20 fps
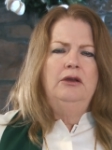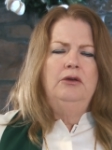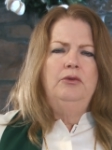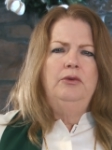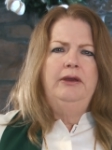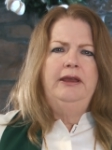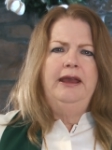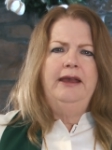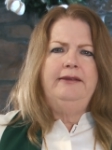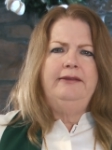
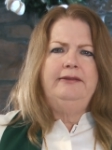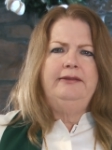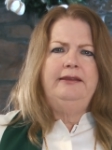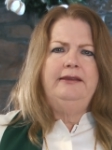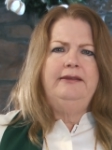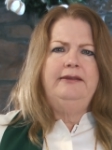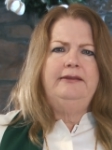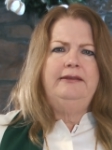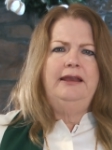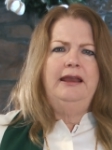We ask
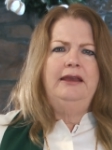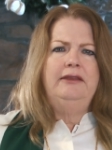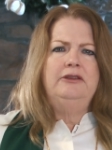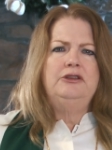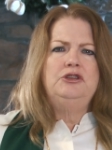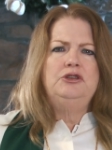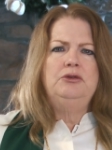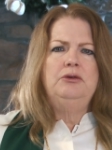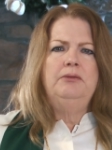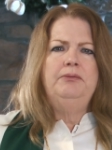this day
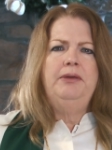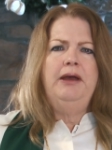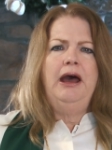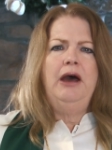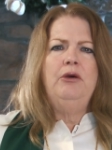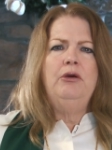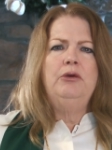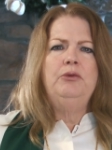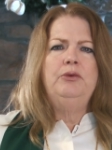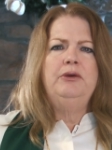that you
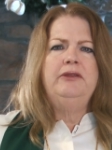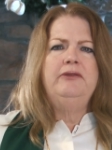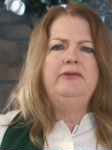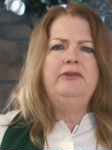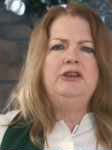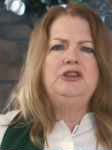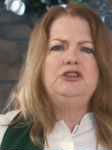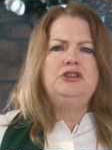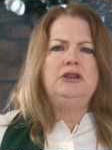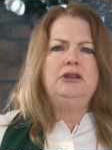empower with
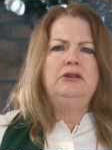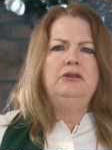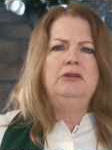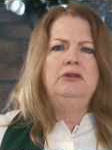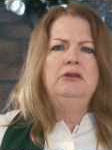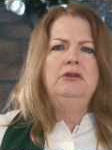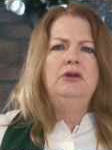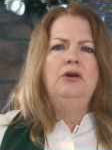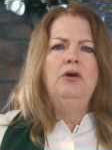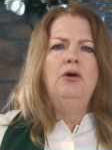vision
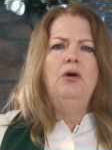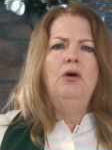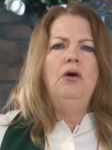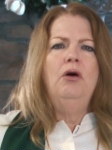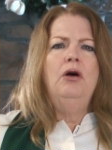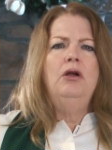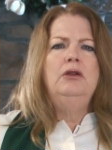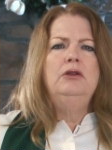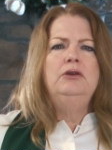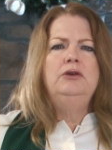
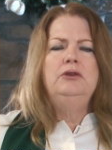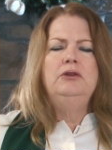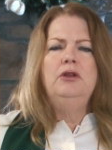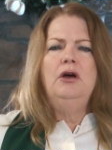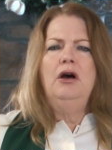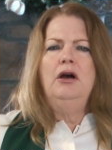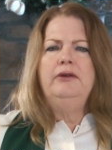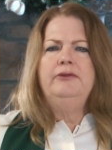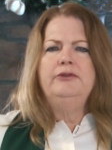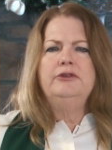all who
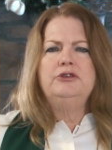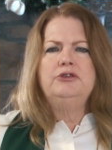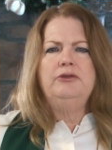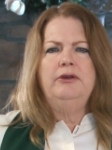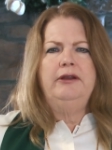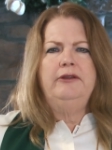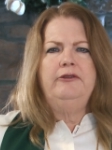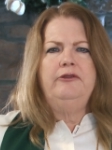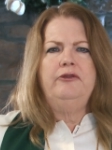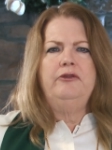long for
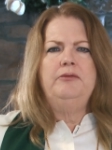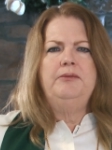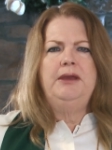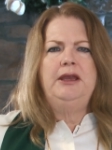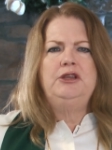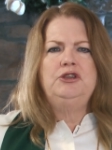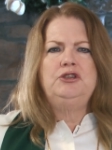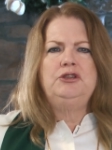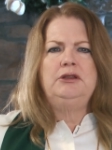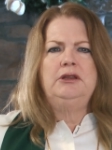
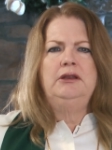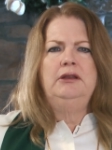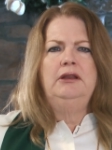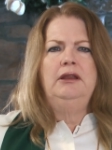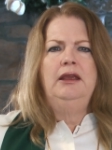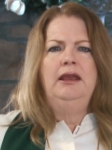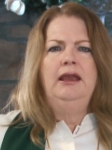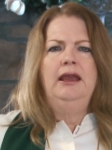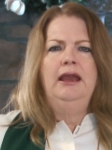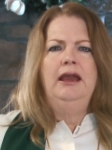transformation
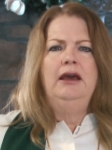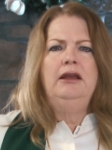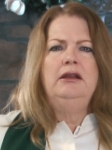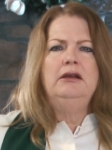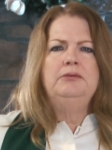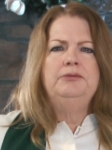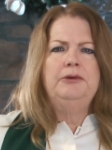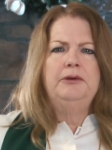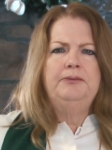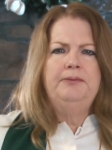and
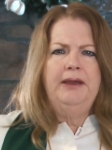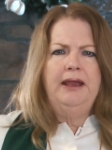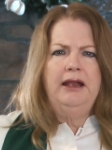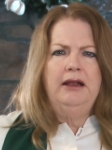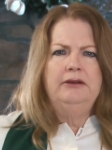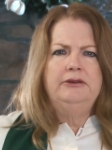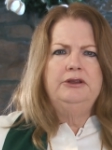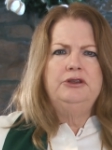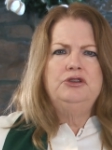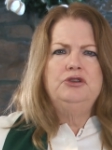are
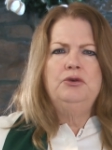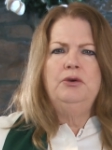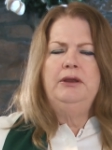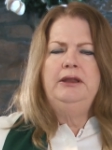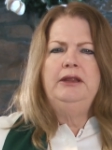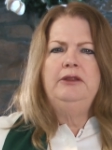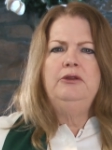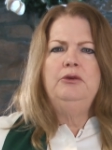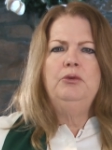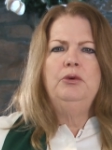prepared to
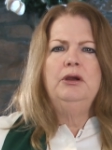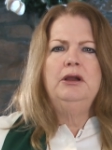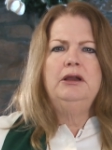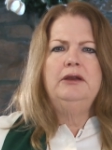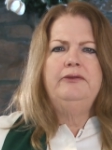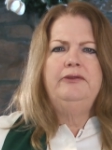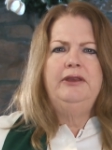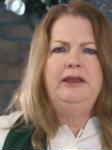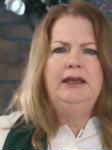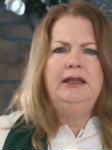join in the work
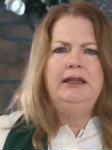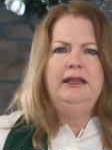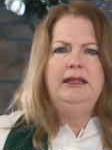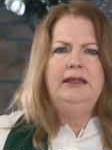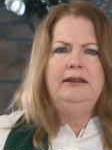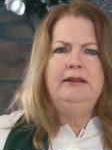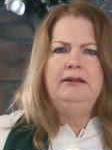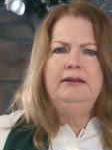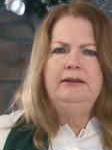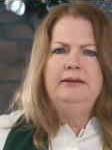of
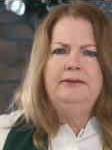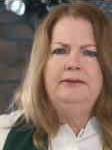healing